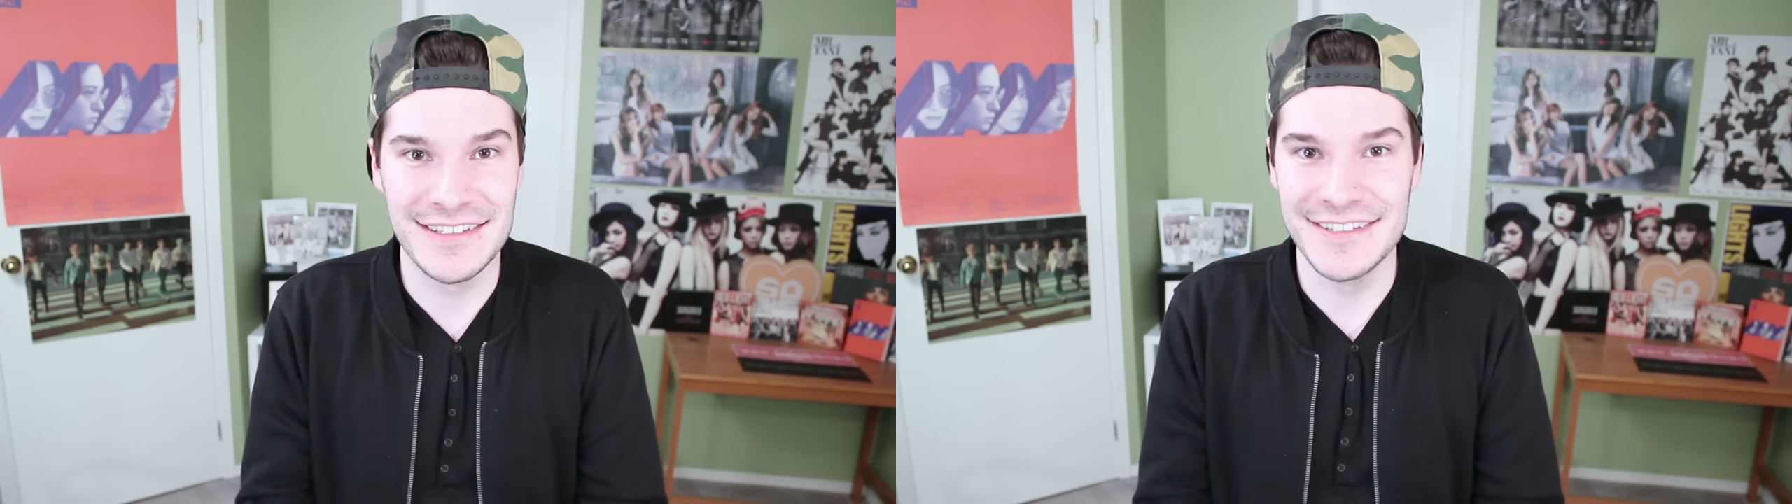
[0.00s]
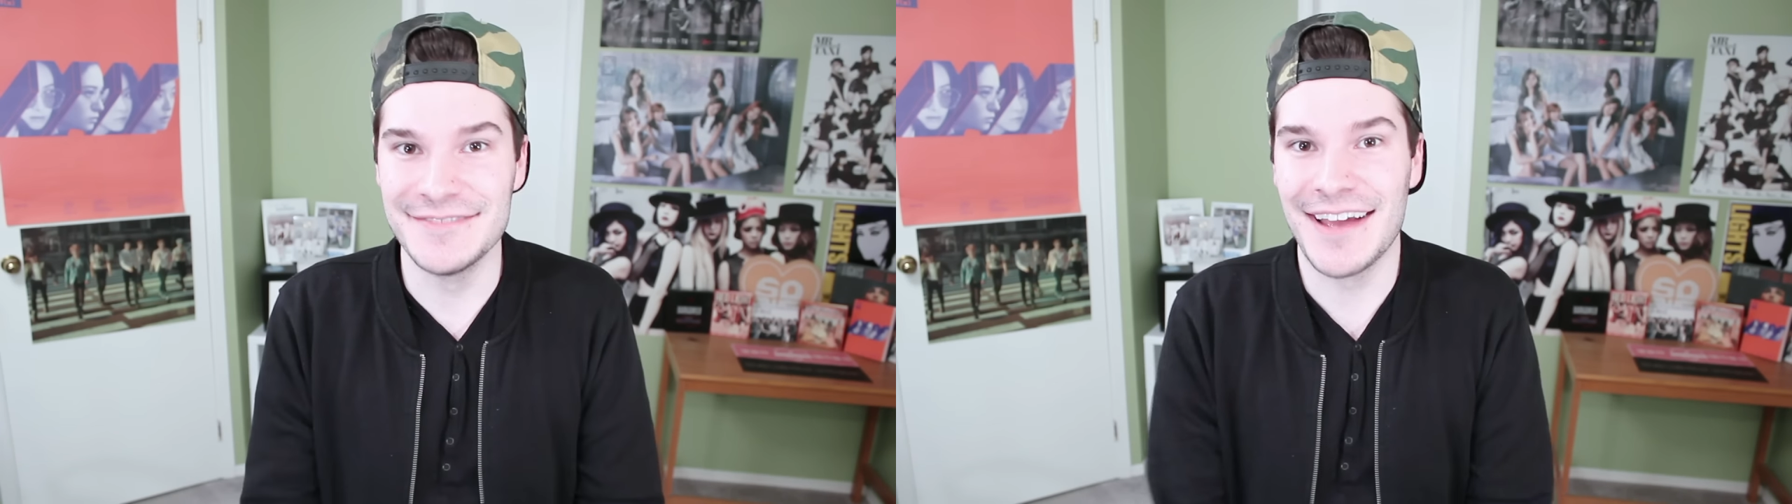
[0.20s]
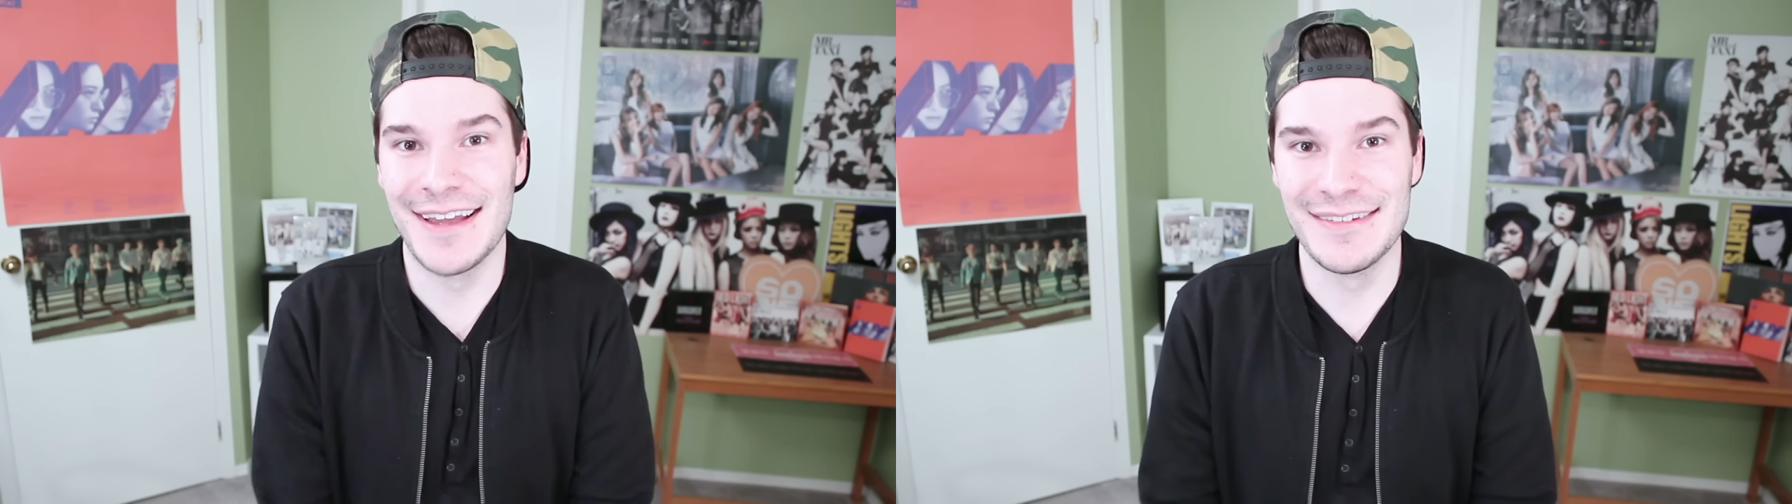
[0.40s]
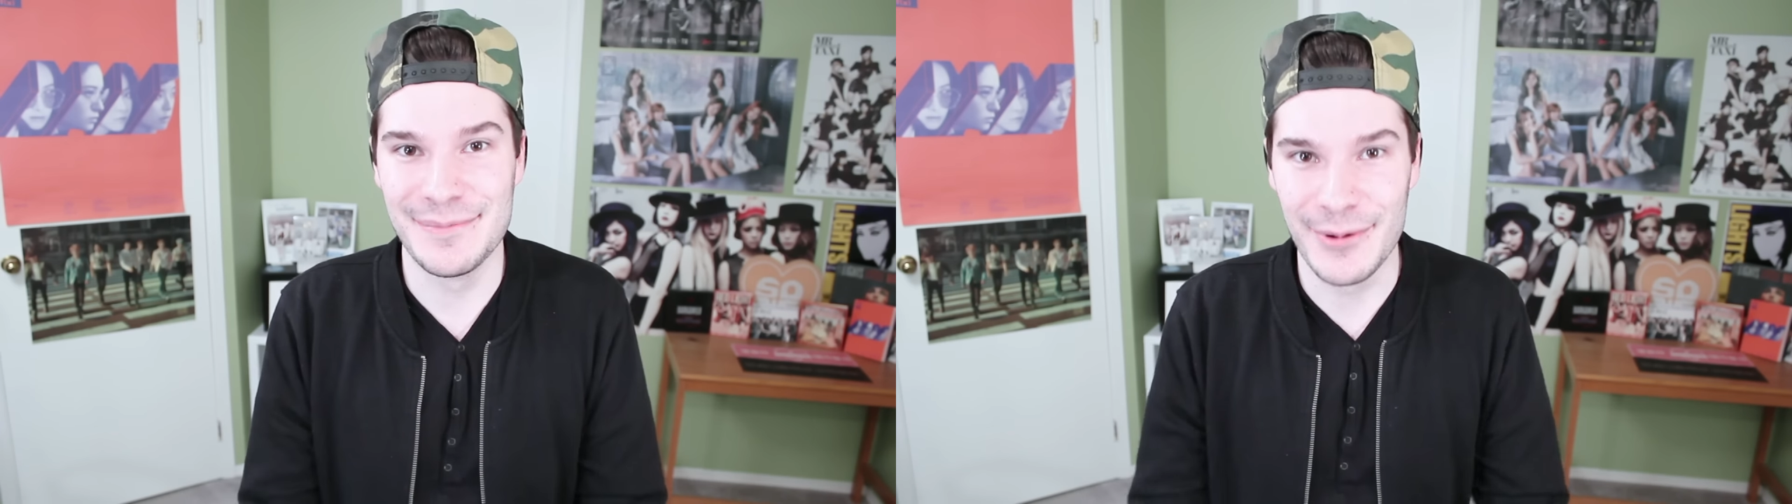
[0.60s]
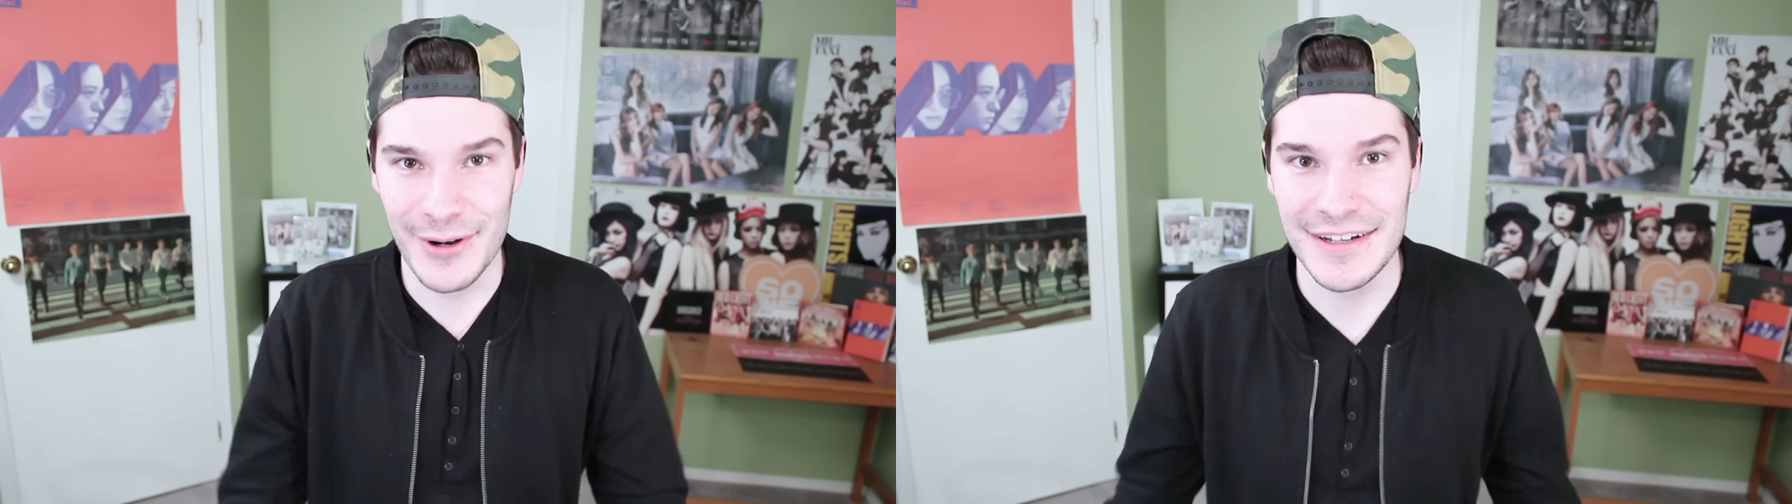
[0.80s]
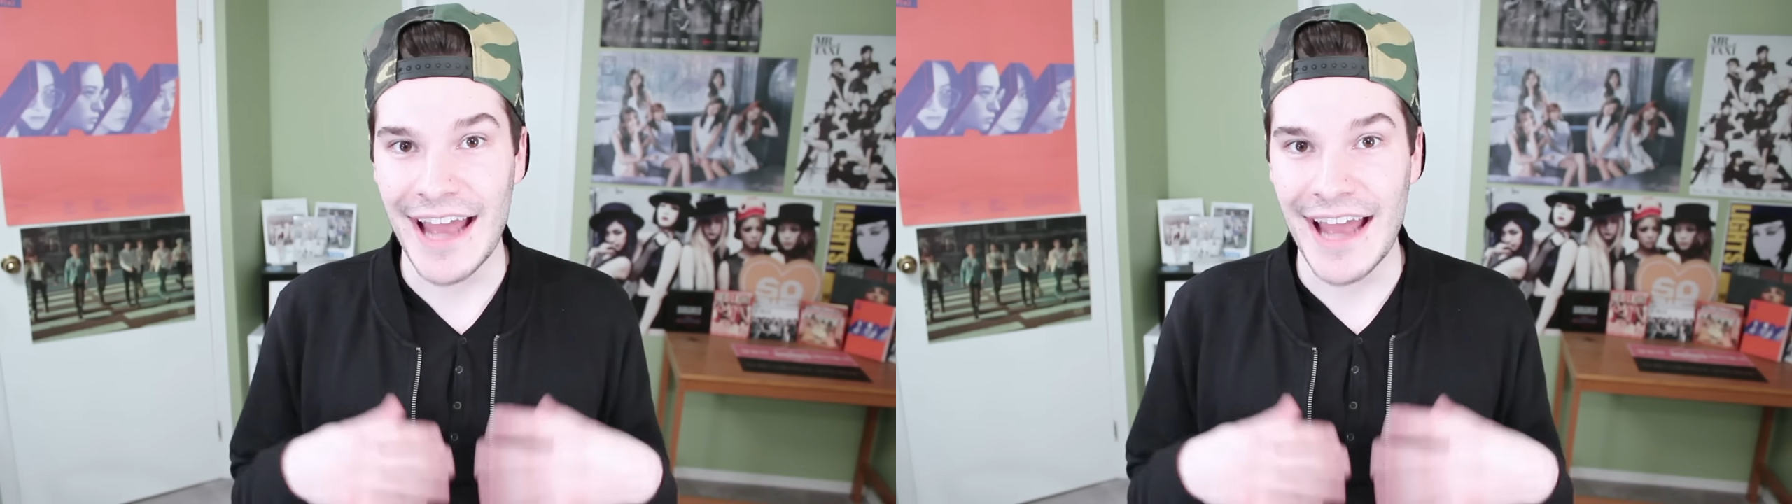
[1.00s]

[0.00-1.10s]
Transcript: it, I support it.